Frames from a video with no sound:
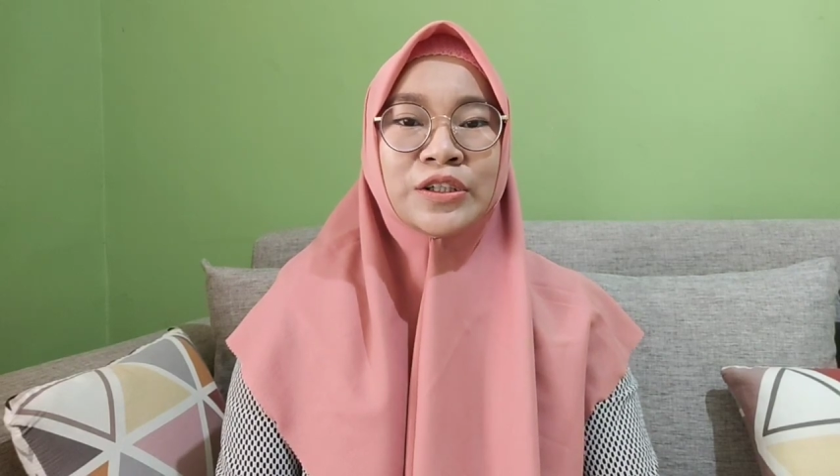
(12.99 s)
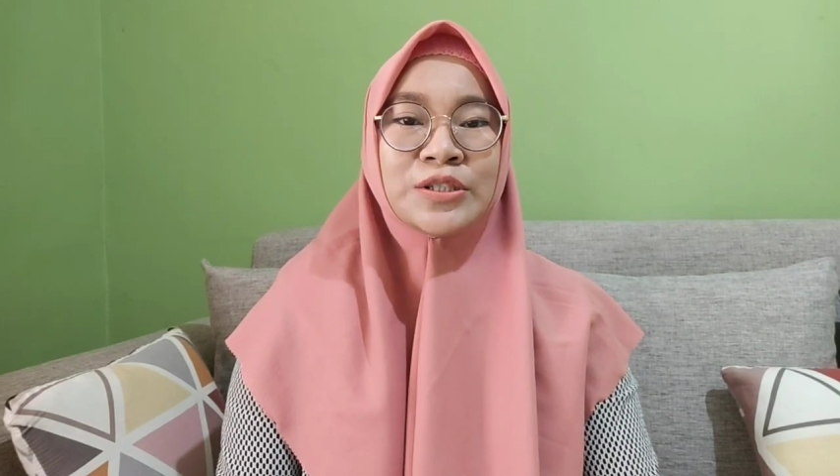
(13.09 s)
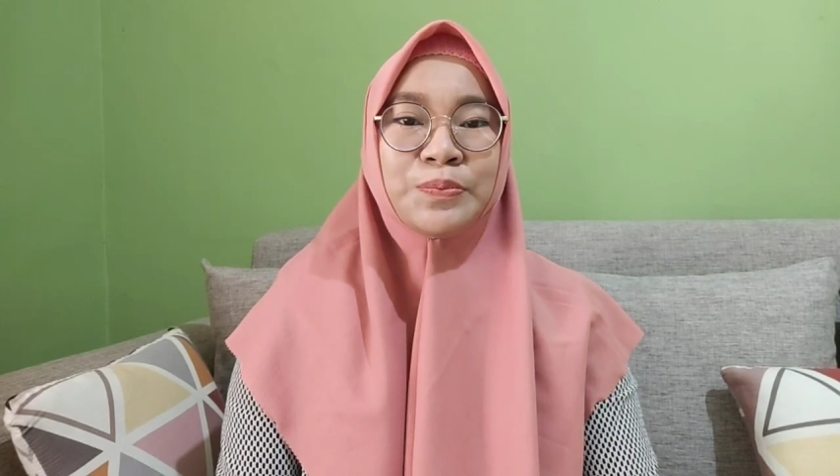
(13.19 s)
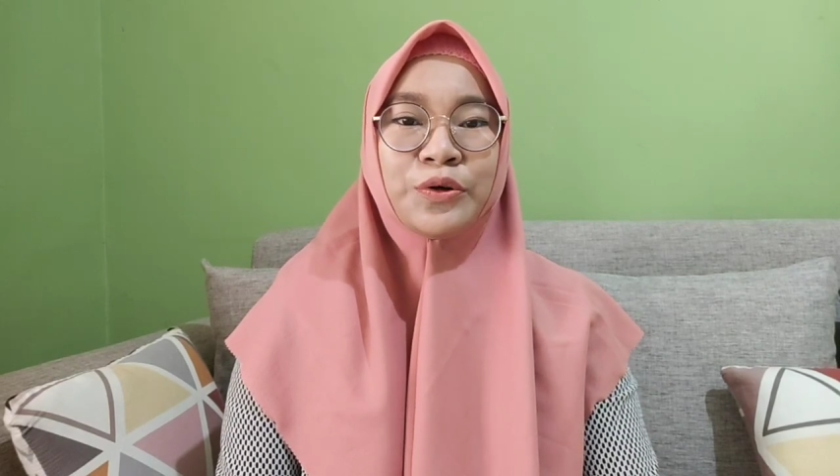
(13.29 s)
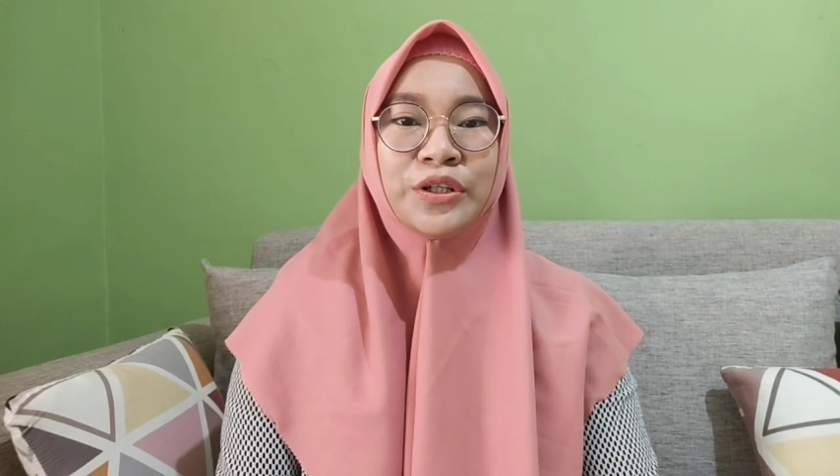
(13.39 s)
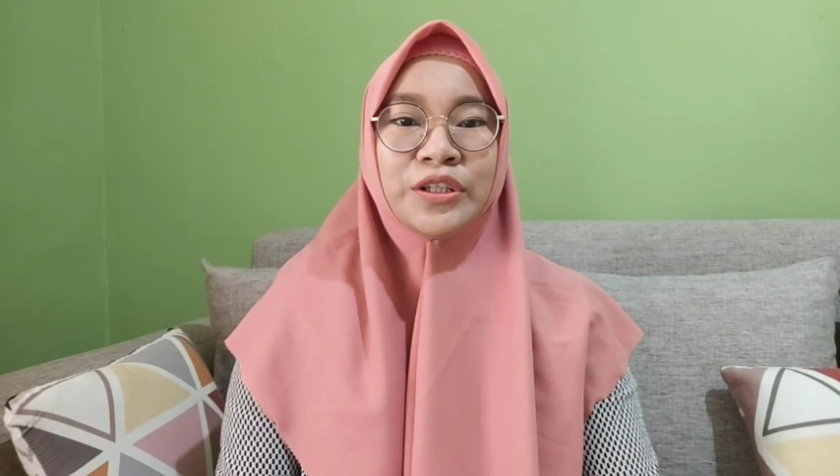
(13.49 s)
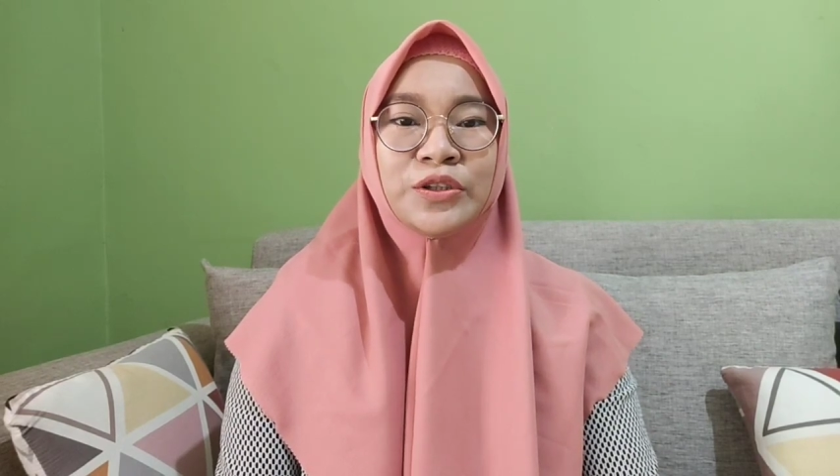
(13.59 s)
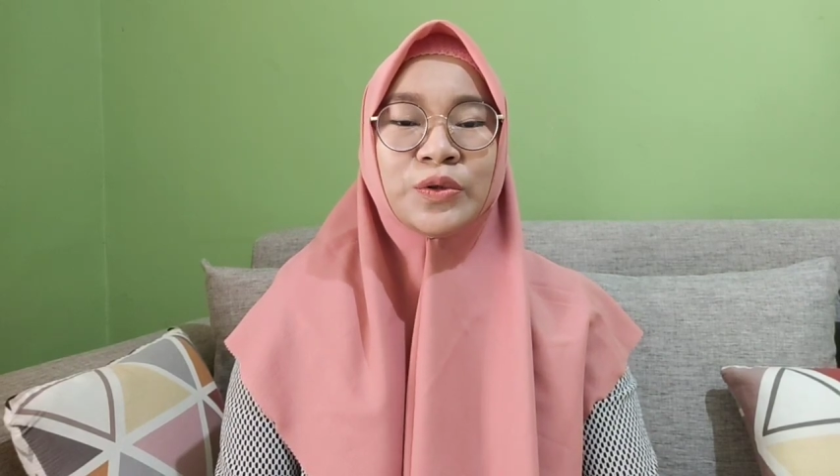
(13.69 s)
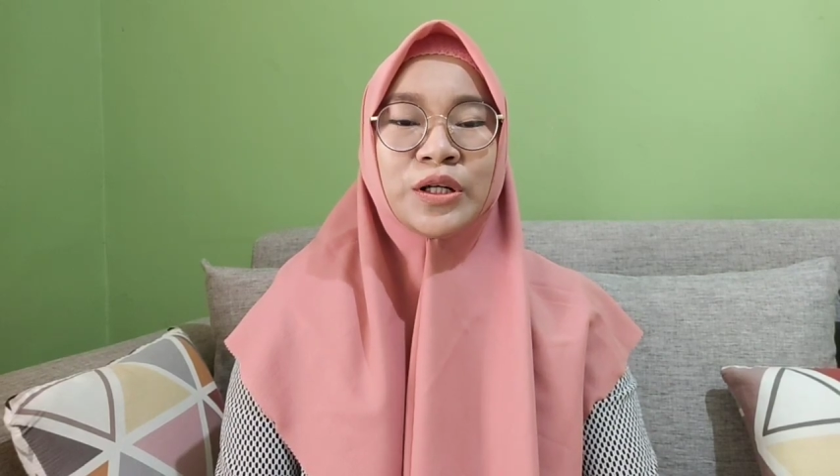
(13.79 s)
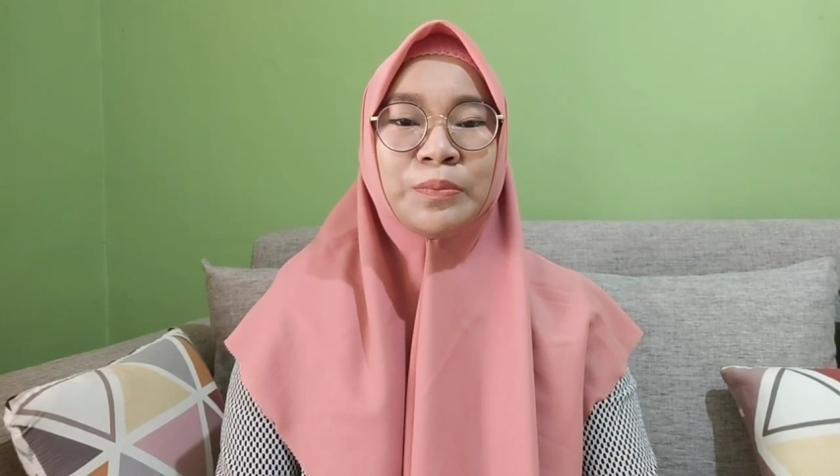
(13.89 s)

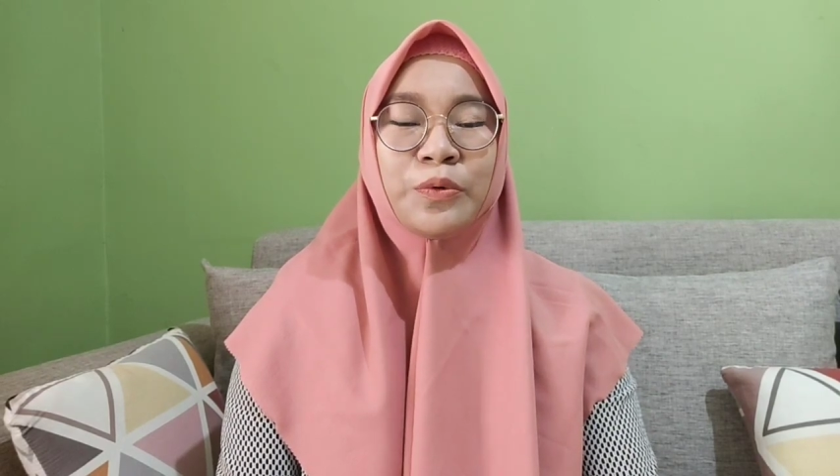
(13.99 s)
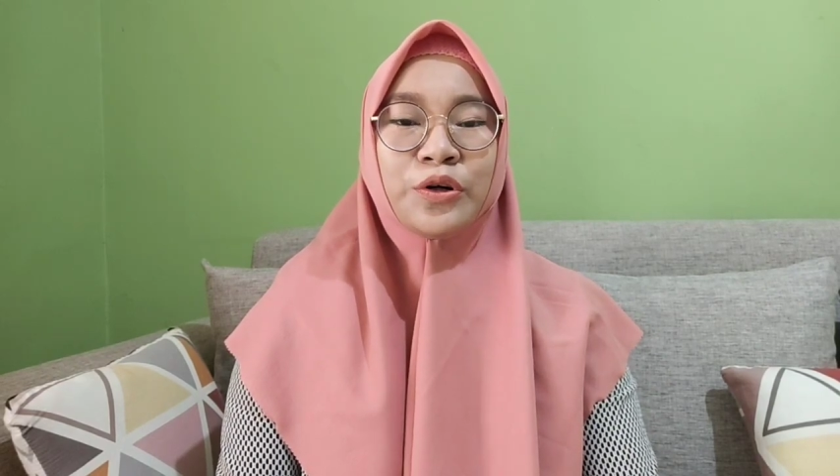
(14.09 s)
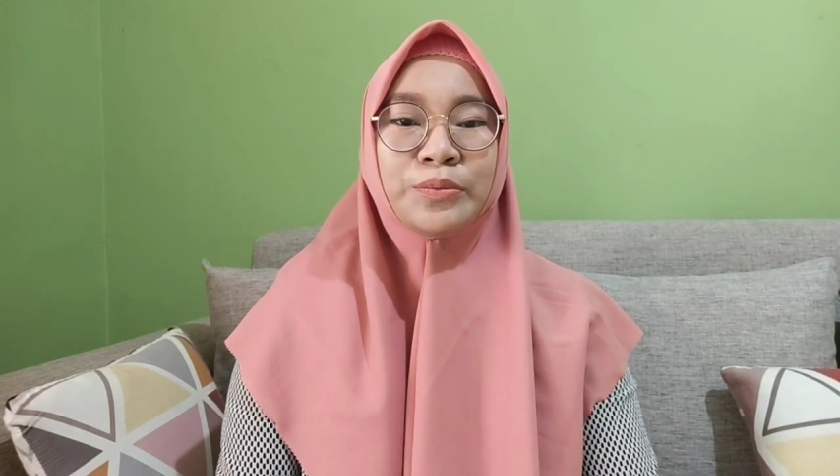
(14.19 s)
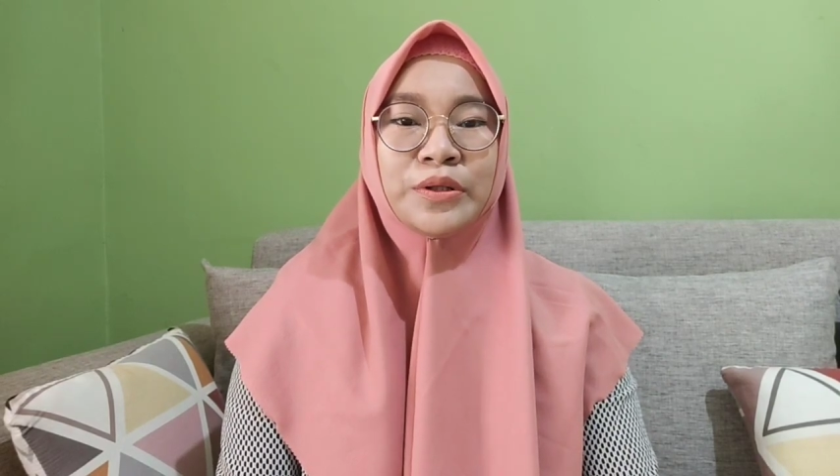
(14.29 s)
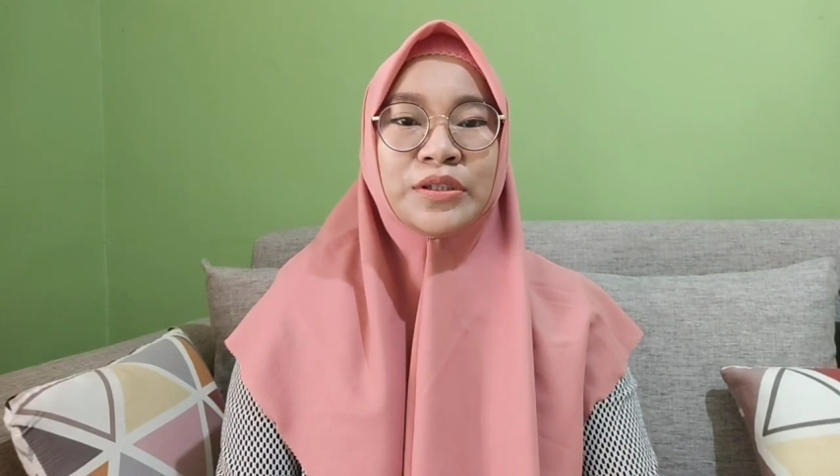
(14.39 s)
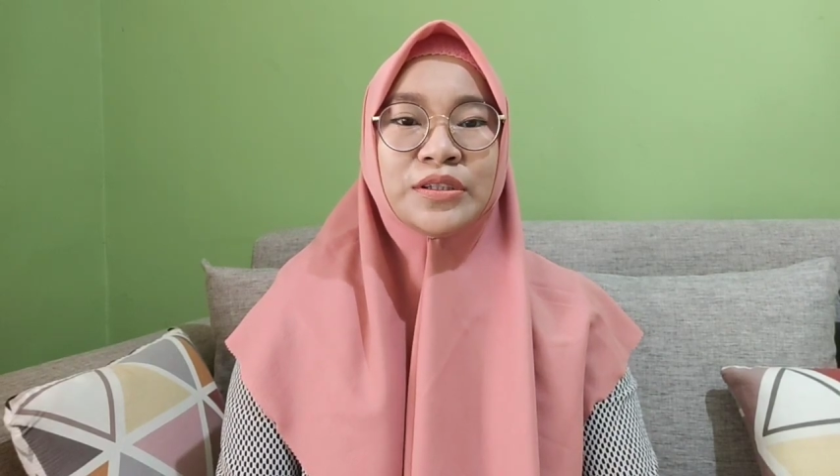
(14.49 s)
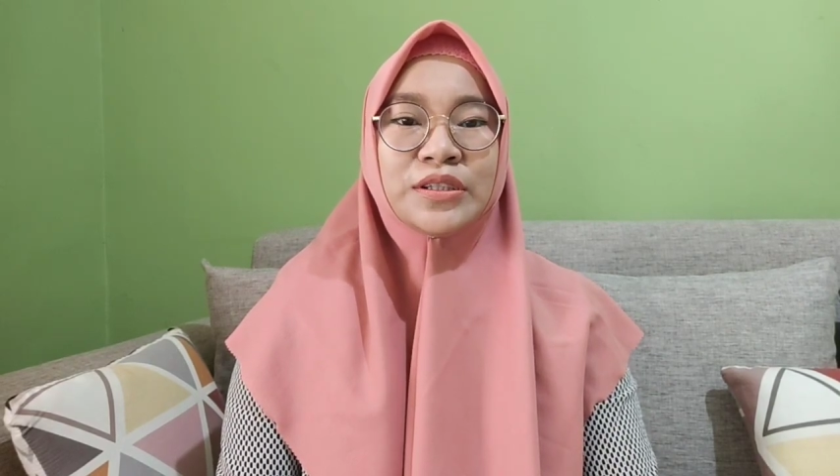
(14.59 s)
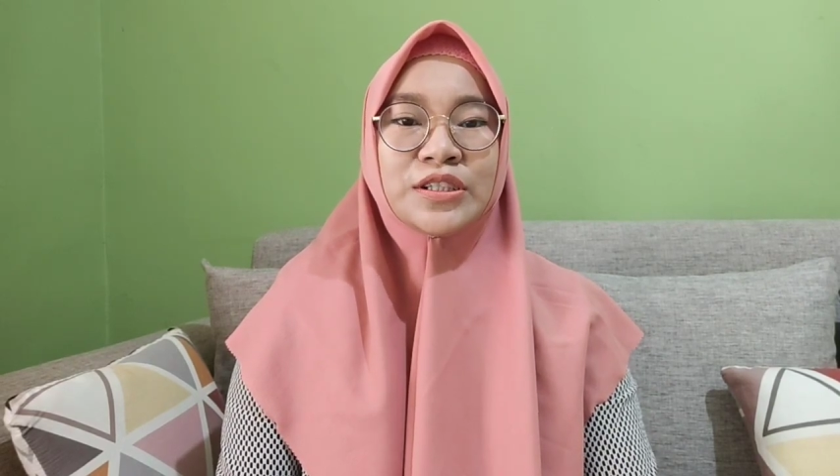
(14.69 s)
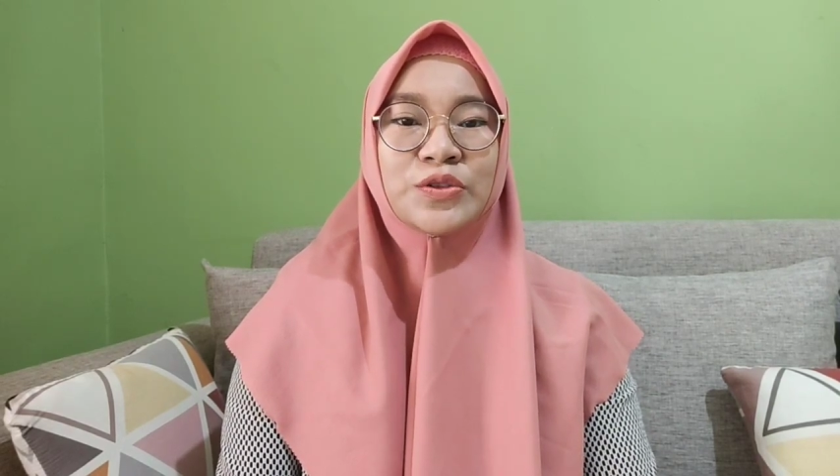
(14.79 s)
responding to an appointment